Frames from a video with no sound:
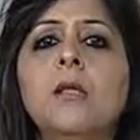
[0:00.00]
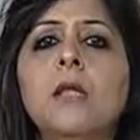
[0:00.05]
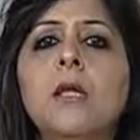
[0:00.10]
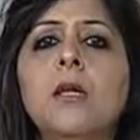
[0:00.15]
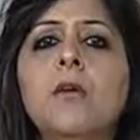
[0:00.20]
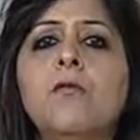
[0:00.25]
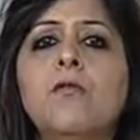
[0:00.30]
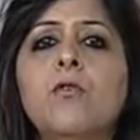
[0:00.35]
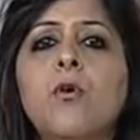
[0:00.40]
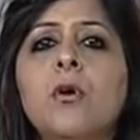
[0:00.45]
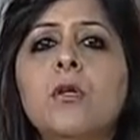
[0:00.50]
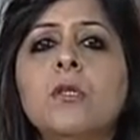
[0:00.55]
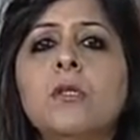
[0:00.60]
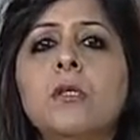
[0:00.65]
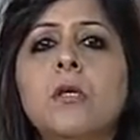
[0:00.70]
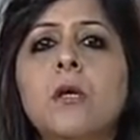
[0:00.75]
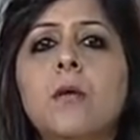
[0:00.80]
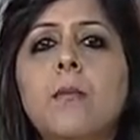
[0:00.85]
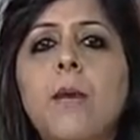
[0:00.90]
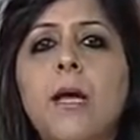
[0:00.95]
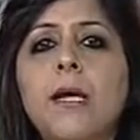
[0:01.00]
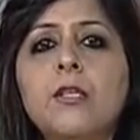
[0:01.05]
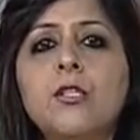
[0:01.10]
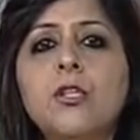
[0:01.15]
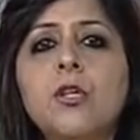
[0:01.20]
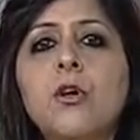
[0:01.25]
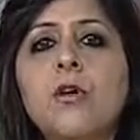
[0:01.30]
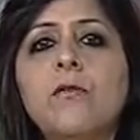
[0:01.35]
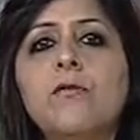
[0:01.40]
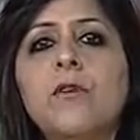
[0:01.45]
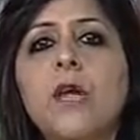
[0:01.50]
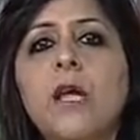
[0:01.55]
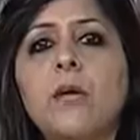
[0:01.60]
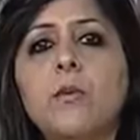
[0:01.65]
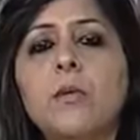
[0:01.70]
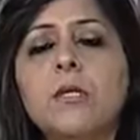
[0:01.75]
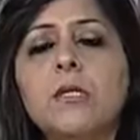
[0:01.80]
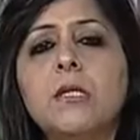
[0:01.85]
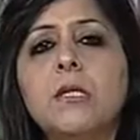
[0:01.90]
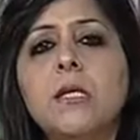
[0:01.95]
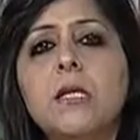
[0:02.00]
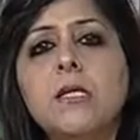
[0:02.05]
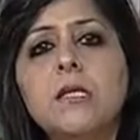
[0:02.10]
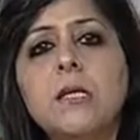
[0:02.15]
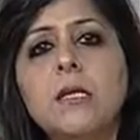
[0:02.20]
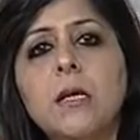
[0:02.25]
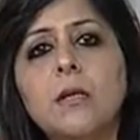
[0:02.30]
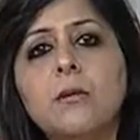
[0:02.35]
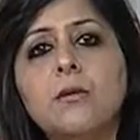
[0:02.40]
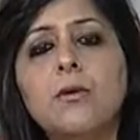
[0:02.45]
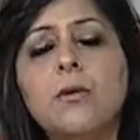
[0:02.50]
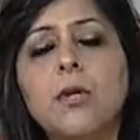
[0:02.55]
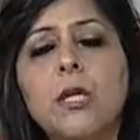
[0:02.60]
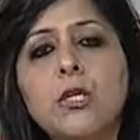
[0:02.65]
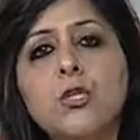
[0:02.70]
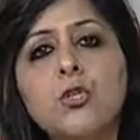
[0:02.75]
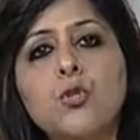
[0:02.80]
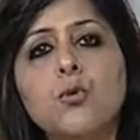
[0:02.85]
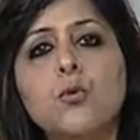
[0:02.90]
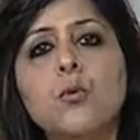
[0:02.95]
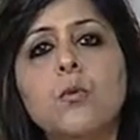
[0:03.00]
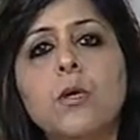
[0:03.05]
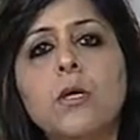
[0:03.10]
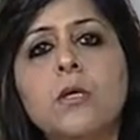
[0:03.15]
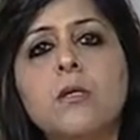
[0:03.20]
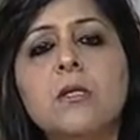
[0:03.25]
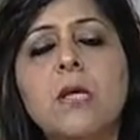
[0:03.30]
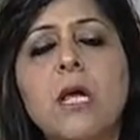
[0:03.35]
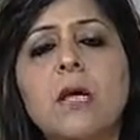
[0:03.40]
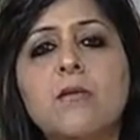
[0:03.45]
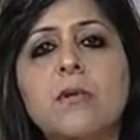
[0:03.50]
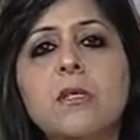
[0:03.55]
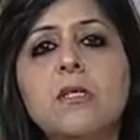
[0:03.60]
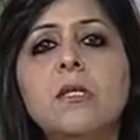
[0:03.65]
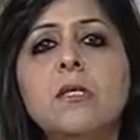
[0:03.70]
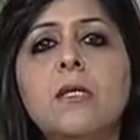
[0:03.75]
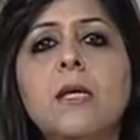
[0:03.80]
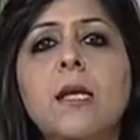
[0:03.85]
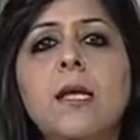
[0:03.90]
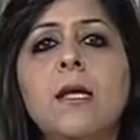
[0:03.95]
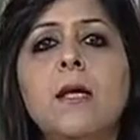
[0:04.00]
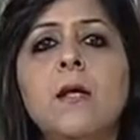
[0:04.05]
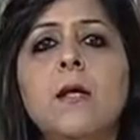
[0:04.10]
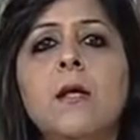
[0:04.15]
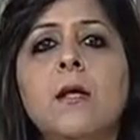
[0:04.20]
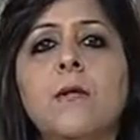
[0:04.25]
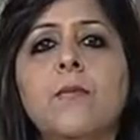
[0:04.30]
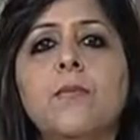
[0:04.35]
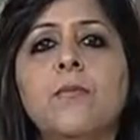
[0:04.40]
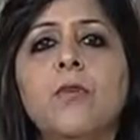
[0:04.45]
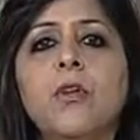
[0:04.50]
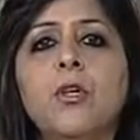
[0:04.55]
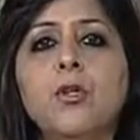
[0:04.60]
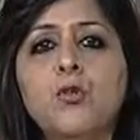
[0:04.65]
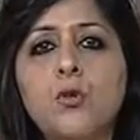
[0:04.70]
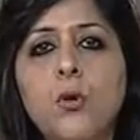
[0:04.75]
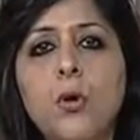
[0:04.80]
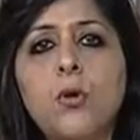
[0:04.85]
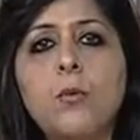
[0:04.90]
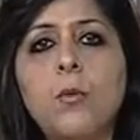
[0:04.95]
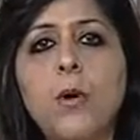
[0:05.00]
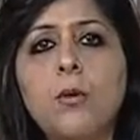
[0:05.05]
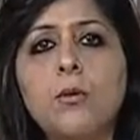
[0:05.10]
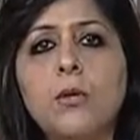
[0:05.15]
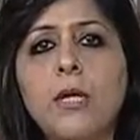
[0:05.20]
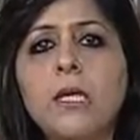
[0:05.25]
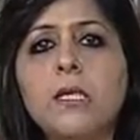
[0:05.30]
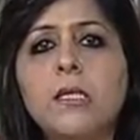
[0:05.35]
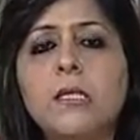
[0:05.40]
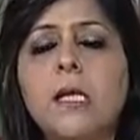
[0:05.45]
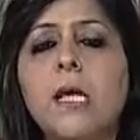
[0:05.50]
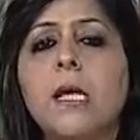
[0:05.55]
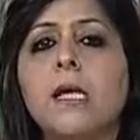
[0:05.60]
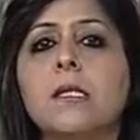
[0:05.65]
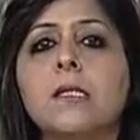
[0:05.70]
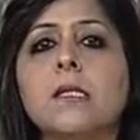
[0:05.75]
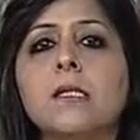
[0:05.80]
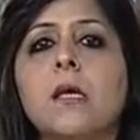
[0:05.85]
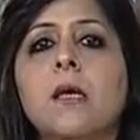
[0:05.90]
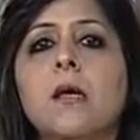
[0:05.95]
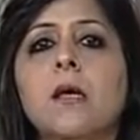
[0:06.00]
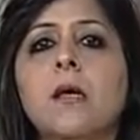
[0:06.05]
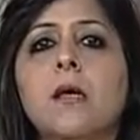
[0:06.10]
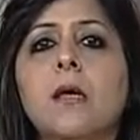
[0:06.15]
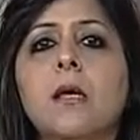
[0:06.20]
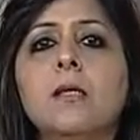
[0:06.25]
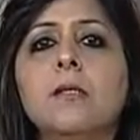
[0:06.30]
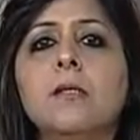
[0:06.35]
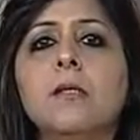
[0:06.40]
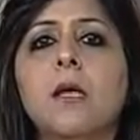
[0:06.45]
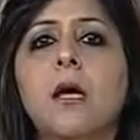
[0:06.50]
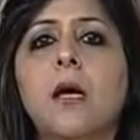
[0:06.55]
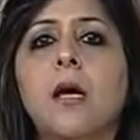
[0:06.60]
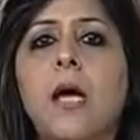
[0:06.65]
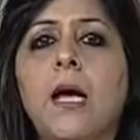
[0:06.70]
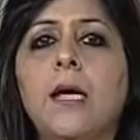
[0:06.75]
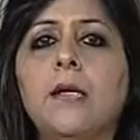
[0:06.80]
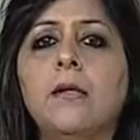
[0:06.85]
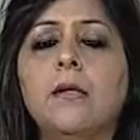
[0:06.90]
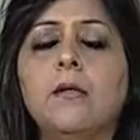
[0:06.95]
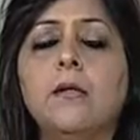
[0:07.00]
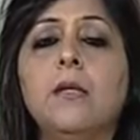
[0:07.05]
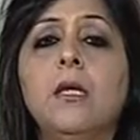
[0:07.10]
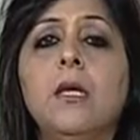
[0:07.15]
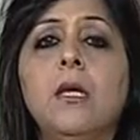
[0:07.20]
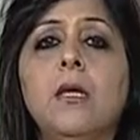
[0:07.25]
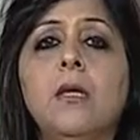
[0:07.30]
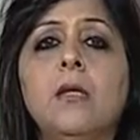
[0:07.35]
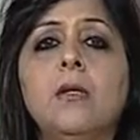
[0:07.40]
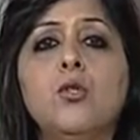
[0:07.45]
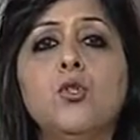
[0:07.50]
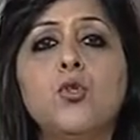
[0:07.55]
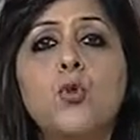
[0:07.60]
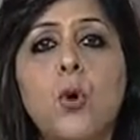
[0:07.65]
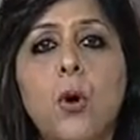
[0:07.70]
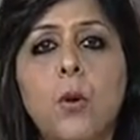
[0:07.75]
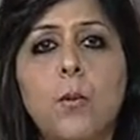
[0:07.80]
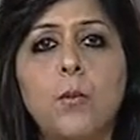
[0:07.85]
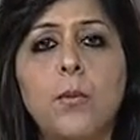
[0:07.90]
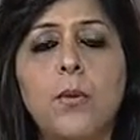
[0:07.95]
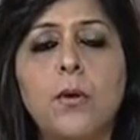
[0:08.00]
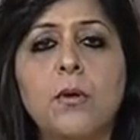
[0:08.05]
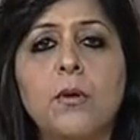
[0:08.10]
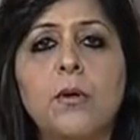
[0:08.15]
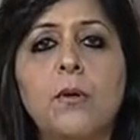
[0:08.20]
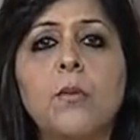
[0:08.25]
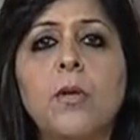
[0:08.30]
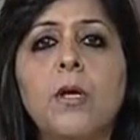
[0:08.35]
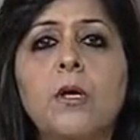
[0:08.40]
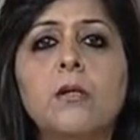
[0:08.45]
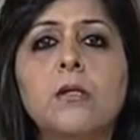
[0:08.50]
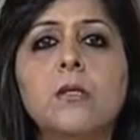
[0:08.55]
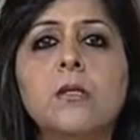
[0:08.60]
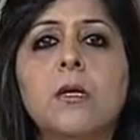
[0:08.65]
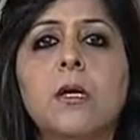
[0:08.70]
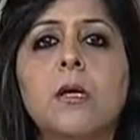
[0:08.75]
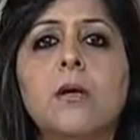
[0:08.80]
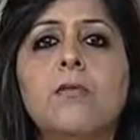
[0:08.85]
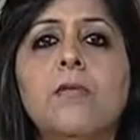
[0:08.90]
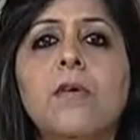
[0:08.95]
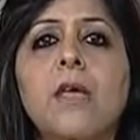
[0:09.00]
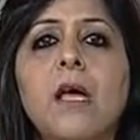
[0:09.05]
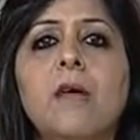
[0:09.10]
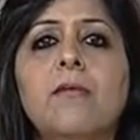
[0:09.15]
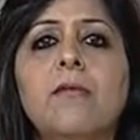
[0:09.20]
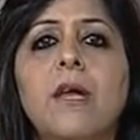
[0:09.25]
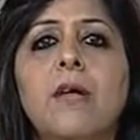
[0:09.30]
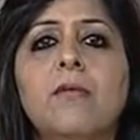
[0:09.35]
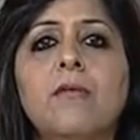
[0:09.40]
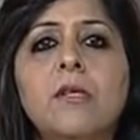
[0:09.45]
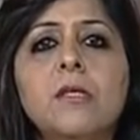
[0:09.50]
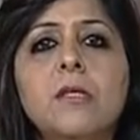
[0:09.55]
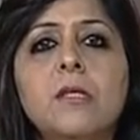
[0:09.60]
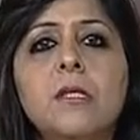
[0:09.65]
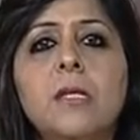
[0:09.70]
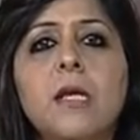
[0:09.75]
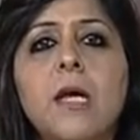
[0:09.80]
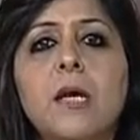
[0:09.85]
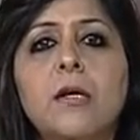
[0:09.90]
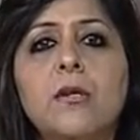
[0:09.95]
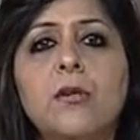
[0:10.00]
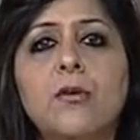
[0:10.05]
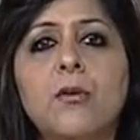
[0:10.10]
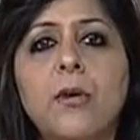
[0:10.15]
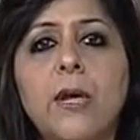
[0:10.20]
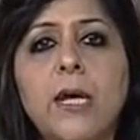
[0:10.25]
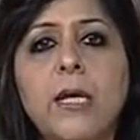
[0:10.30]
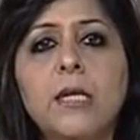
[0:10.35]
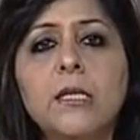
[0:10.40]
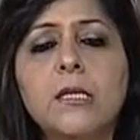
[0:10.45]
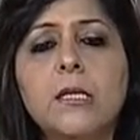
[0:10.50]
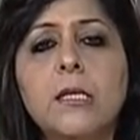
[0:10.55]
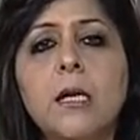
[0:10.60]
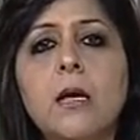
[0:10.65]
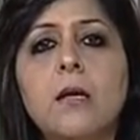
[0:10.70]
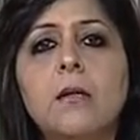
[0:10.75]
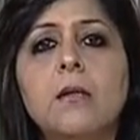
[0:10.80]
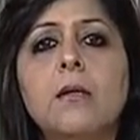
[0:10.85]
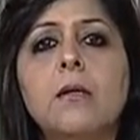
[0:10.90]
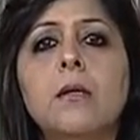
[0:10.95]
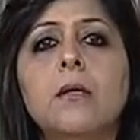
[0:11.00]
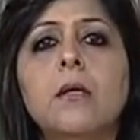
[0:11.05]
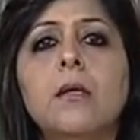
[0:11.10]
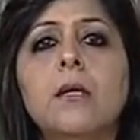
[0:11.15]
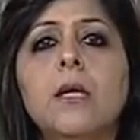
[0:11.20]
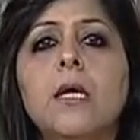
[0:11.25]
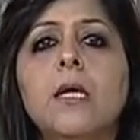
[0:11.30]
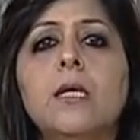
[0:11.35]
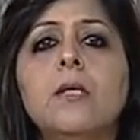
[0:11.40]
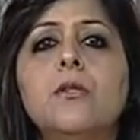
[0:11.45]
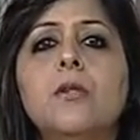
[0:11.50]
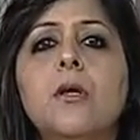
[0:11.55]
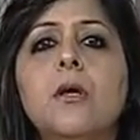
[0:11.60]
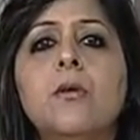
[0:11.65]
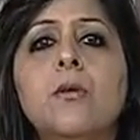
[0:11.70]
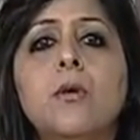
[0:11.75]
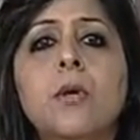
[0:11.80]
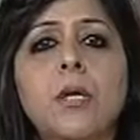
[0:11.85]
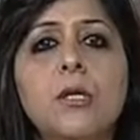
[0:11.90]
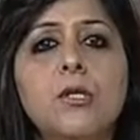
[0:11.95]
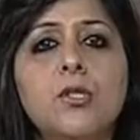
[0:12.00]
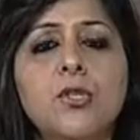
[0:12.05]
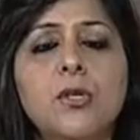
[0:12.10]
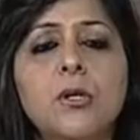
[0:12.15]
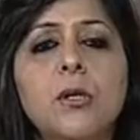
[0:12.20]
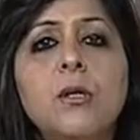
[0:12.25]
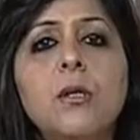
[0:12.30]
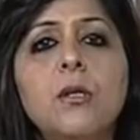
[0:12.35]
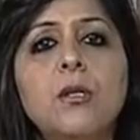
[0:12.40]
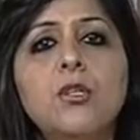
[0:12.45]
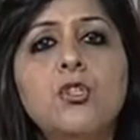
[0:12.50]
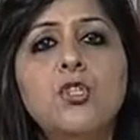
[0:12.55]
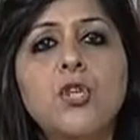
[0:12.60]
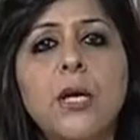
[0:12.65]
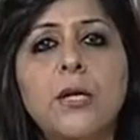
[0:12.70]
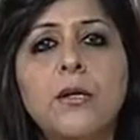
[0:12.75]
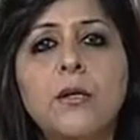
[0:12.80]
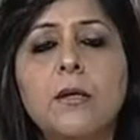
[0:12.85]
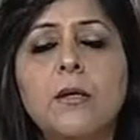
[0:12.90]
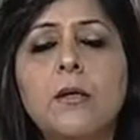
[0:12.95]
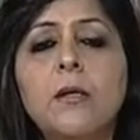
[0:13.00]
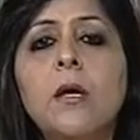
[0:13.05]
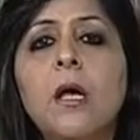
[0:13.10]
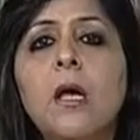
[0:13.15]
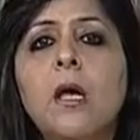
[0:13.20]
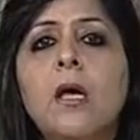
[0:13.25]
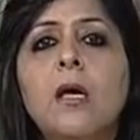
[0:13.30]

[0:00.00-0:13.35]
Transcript: Then, of course, uh, managing of diversity is another issue because diversity, when you talk about these days, is uh, at the top because uh, we have diversity at race, color, creed, religion, gender,